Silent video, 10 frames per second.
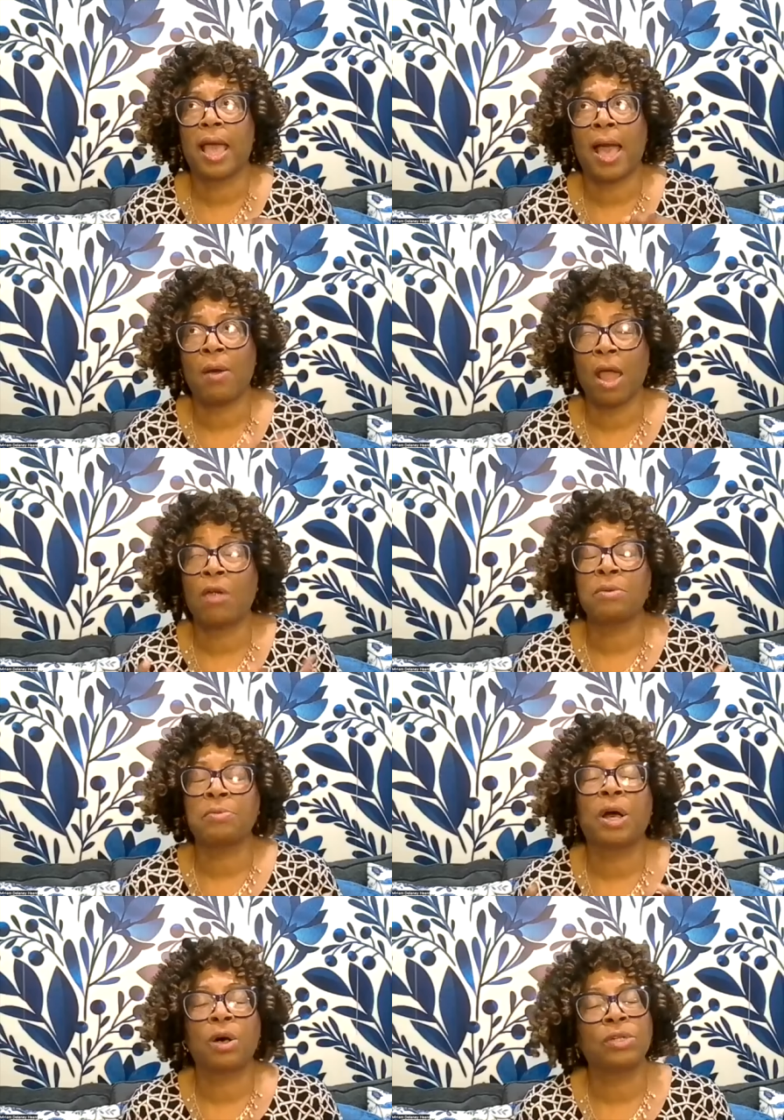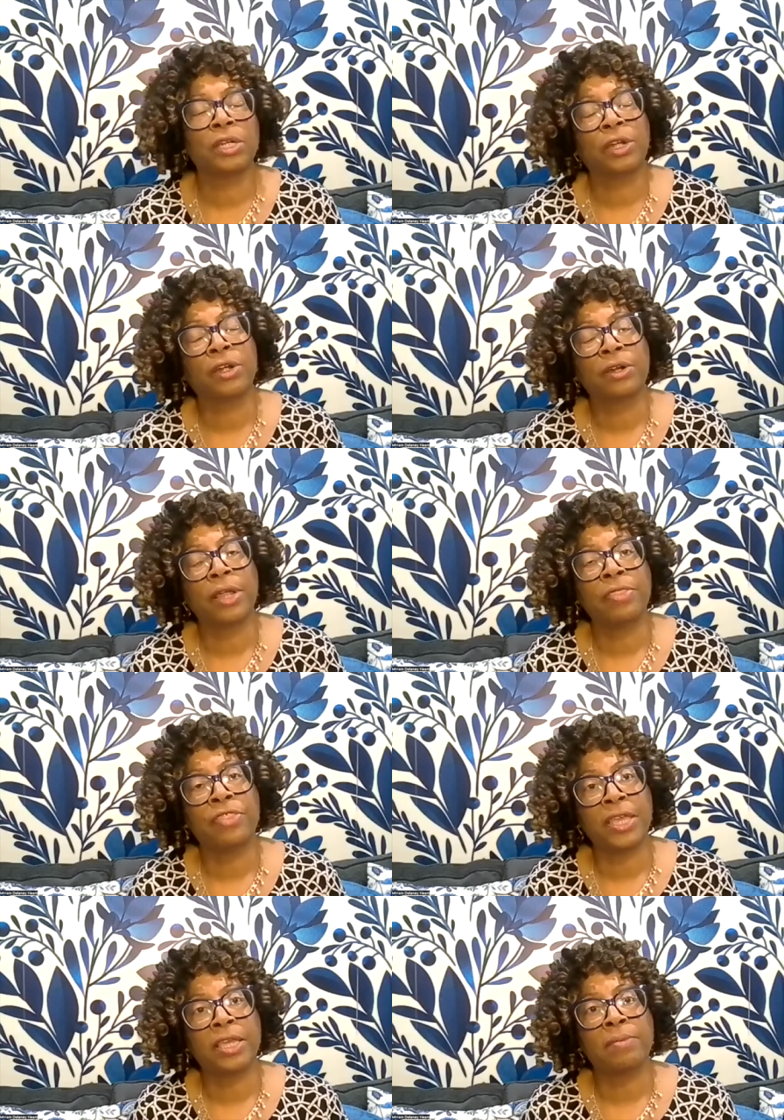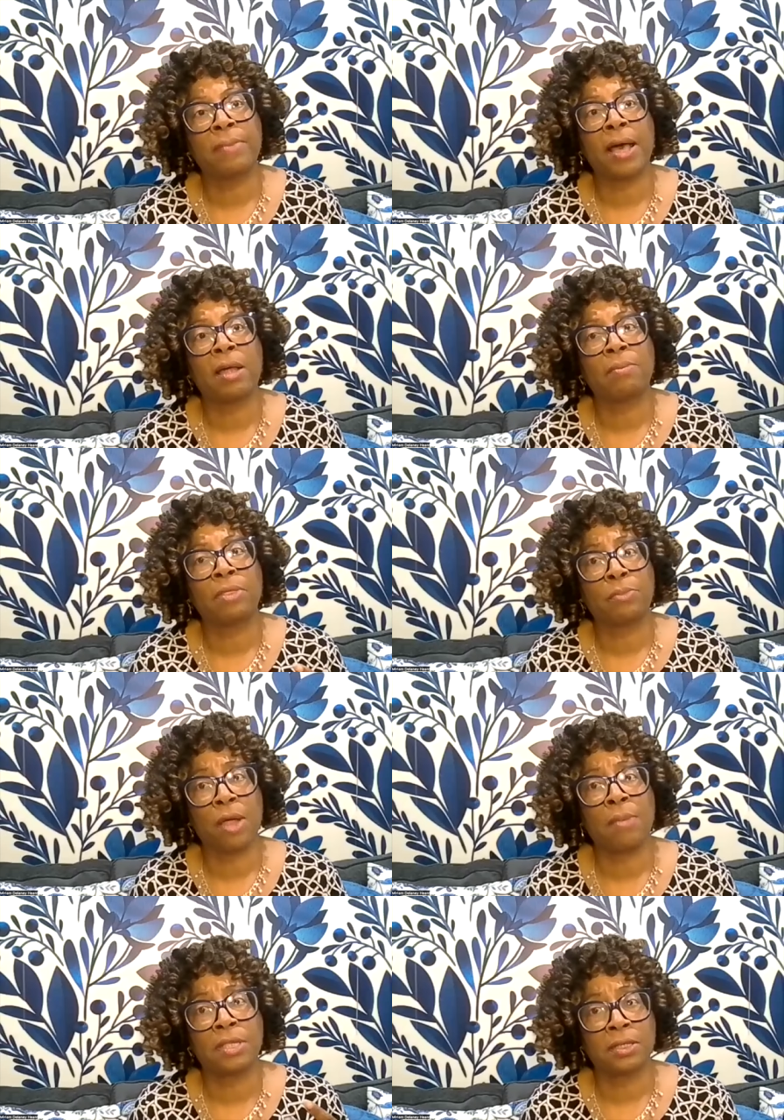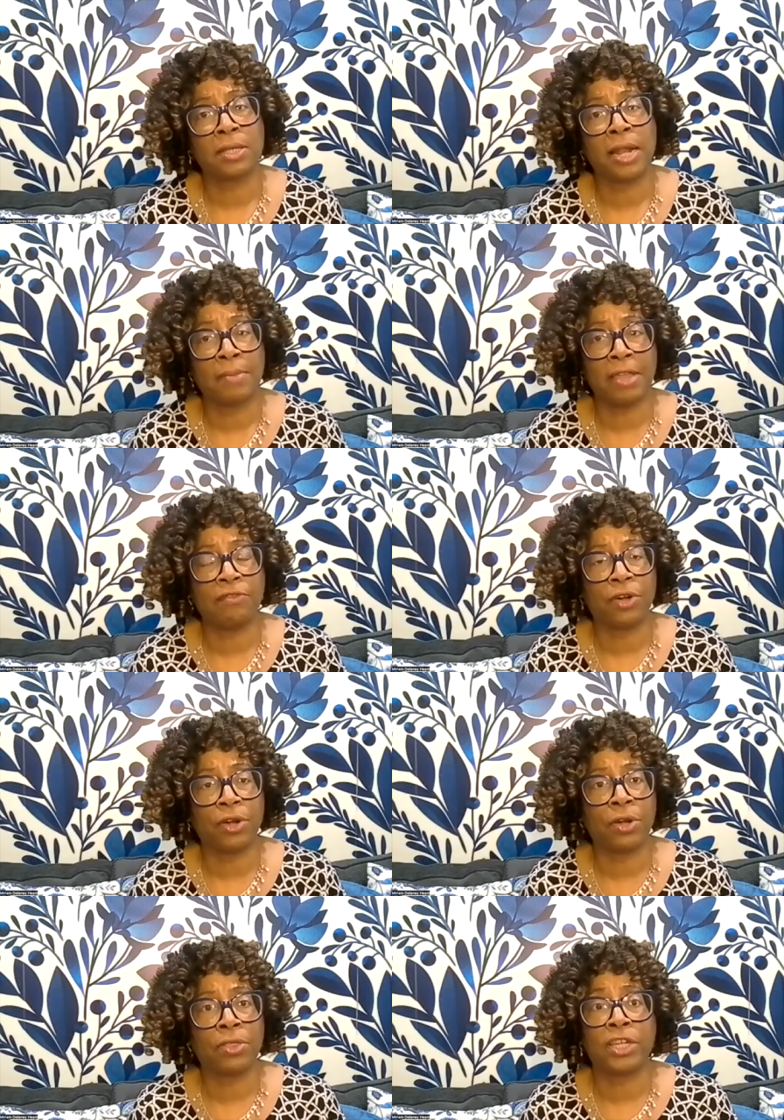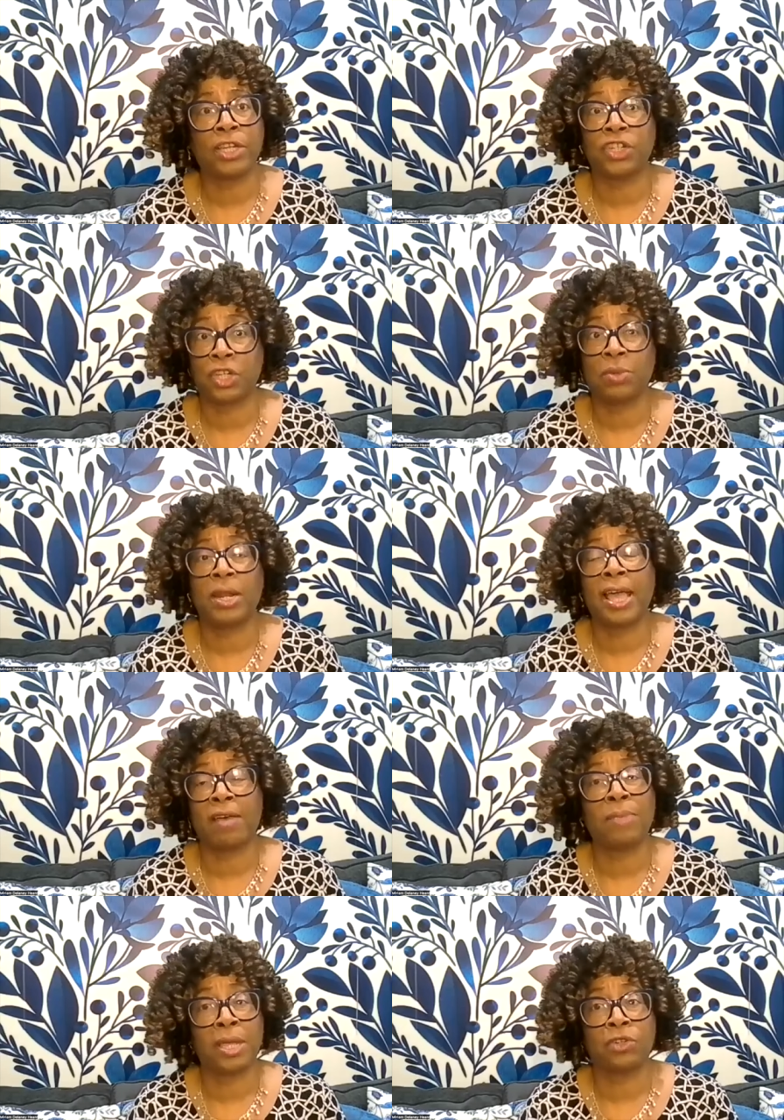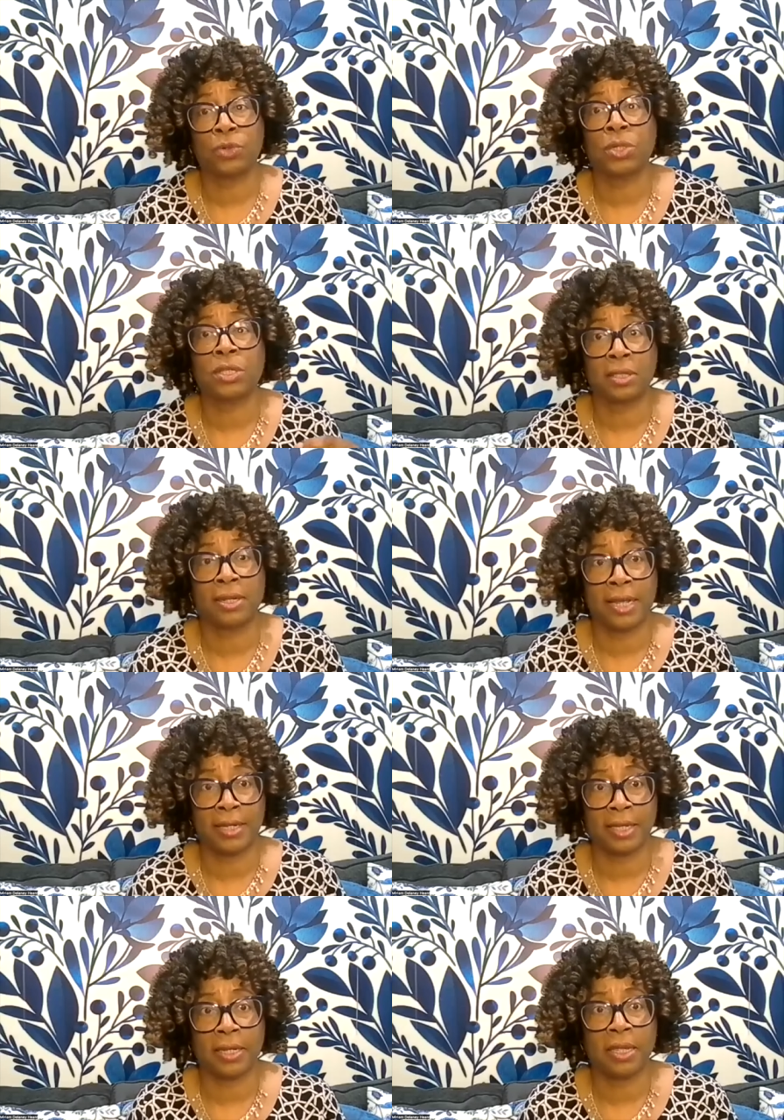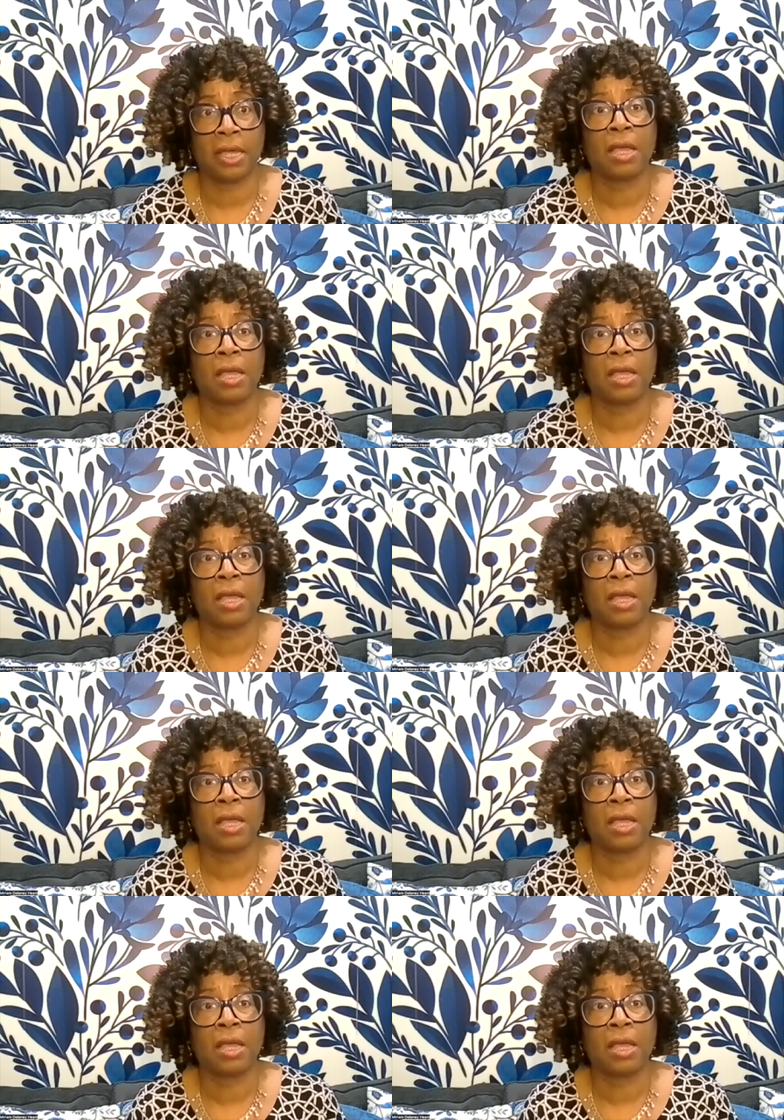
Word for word: I, I, remember holding her and thinking about the promises that I made for her that she would have better choices than I did.